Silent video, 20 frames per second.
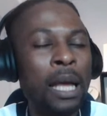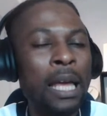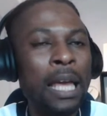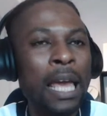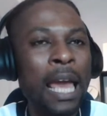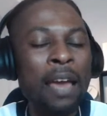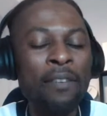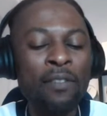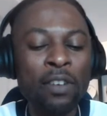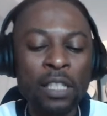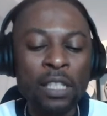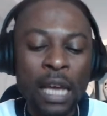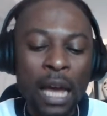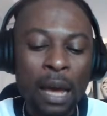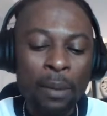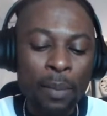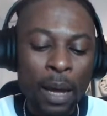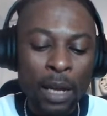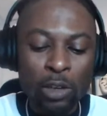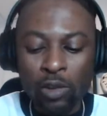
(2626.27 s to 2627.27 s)
every
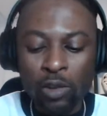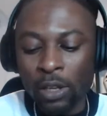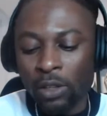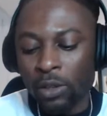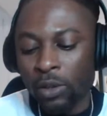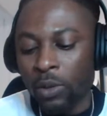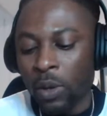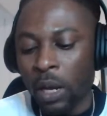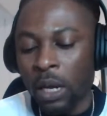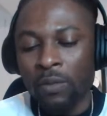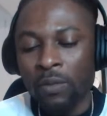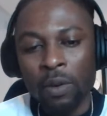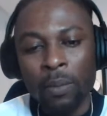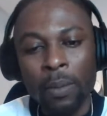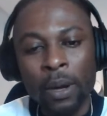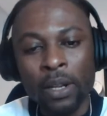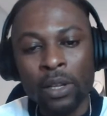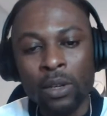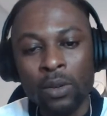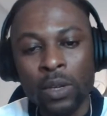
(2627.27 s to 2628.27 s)
time I try to do anything about
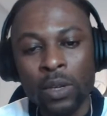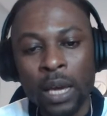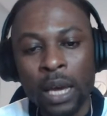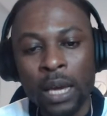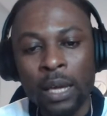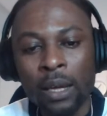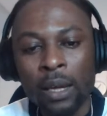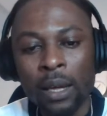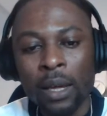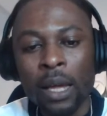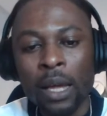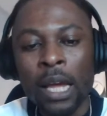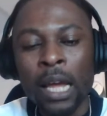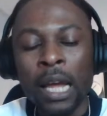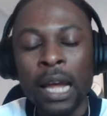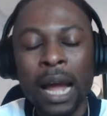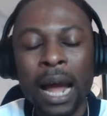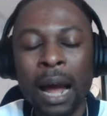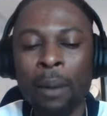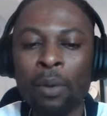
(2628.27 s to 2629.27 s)
the UK,
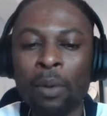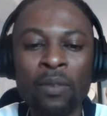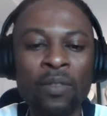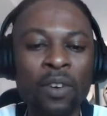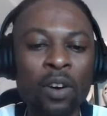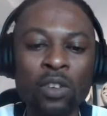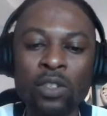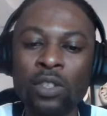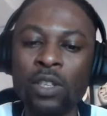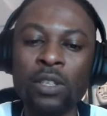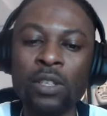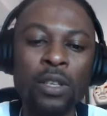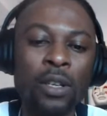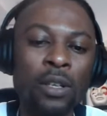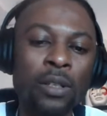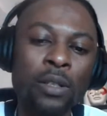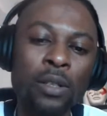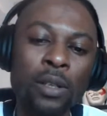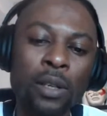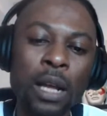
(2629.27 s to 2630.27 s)
I'm never
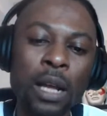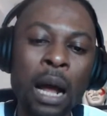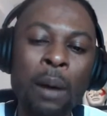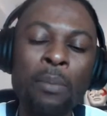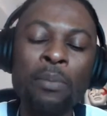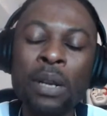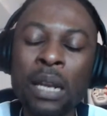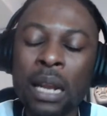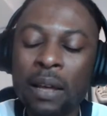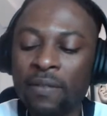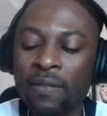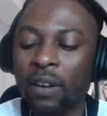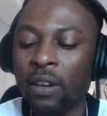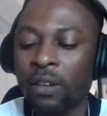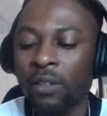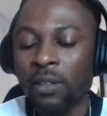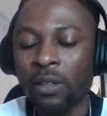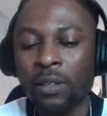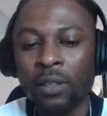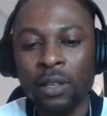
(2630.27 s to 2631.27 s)
consistent. I'm never
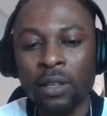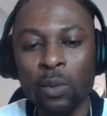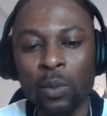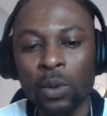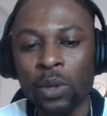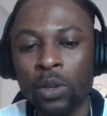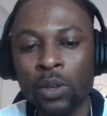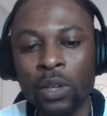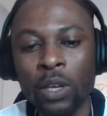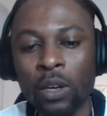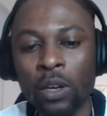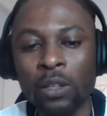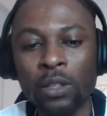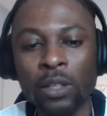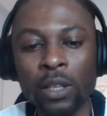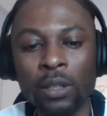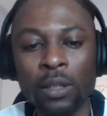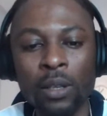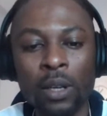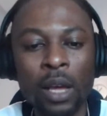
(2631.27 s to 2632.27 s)
consistent with UK
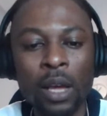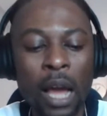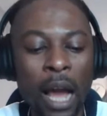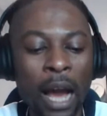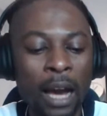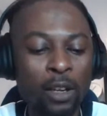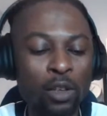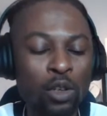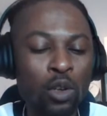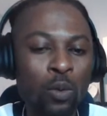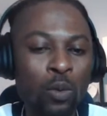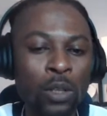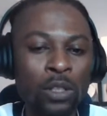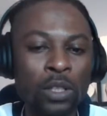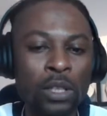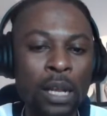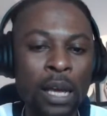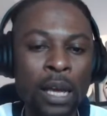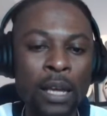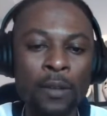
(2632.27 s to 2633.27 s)
content. I can do one
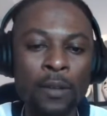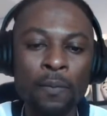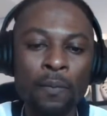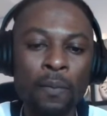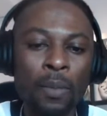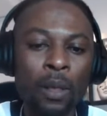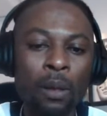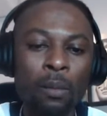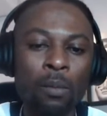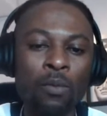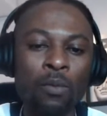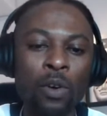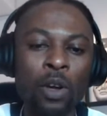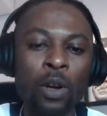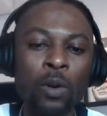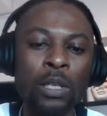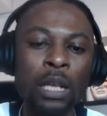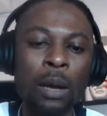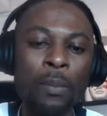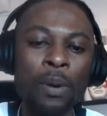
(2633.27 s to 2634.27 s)
today. Before you know
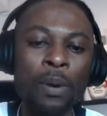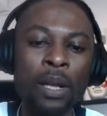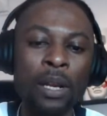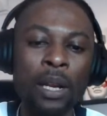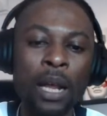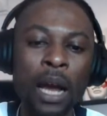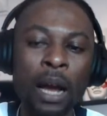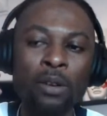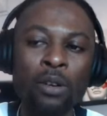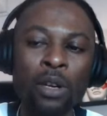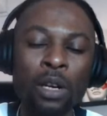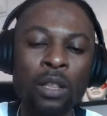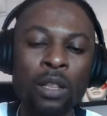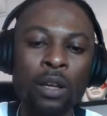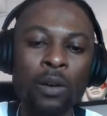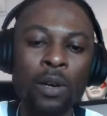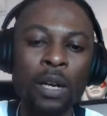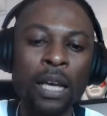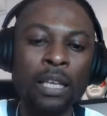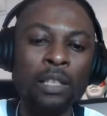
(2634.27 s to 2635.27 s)
what's happening, I'll do another
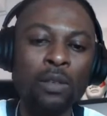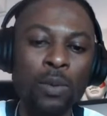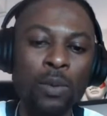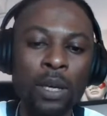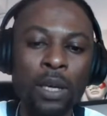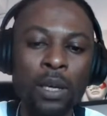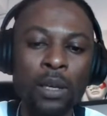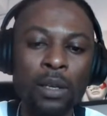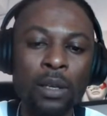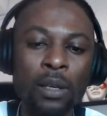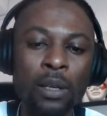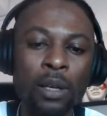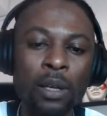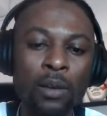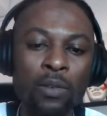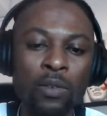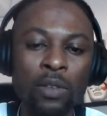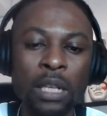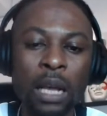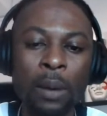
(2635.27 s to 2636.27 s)
one next week.
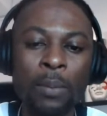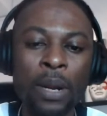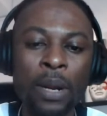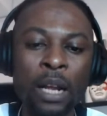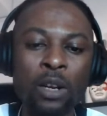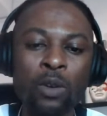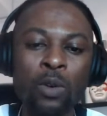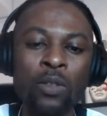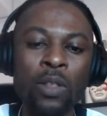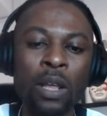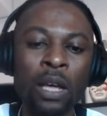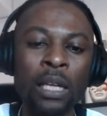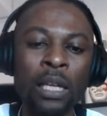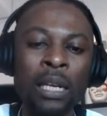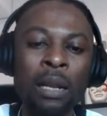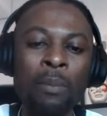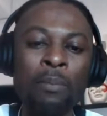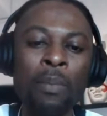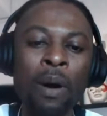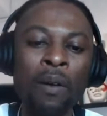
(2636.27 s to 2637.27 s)
If what's happening, I'll do another in
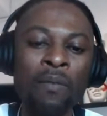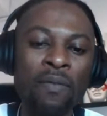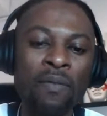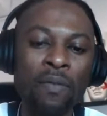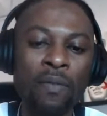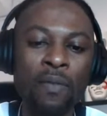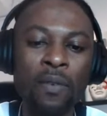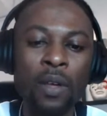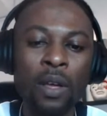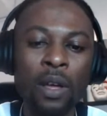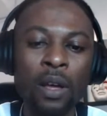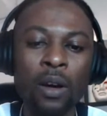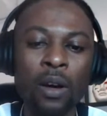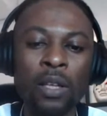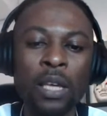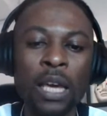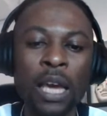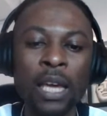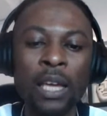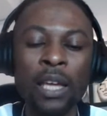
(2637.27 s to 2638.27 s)
a month.
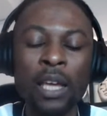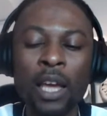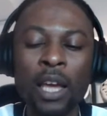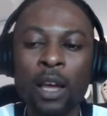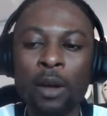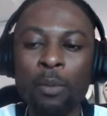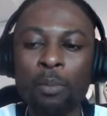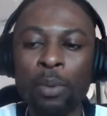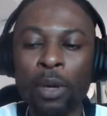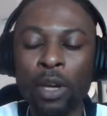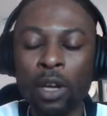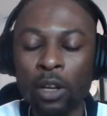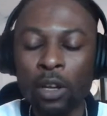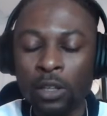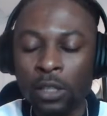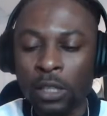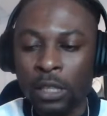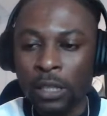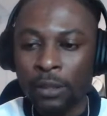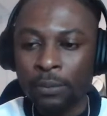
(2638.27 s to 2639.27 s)
Okay.
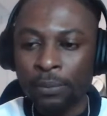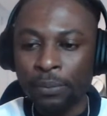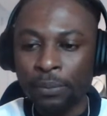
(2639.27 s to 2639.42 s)
Because